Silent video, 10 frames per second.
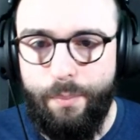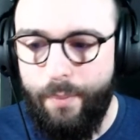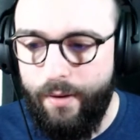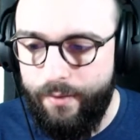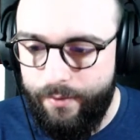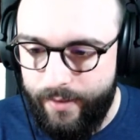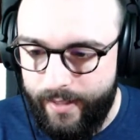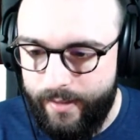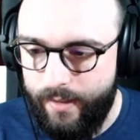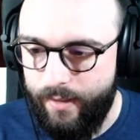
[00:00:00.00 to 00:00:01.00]
buff
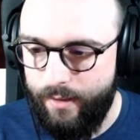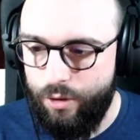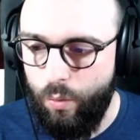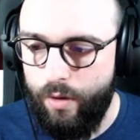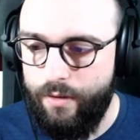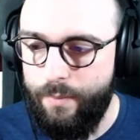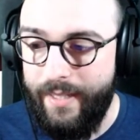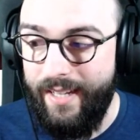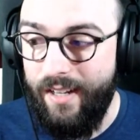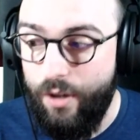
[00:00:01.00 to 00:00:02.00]
it towards
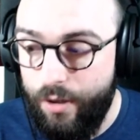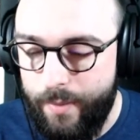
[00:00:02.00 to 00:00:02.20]
being good,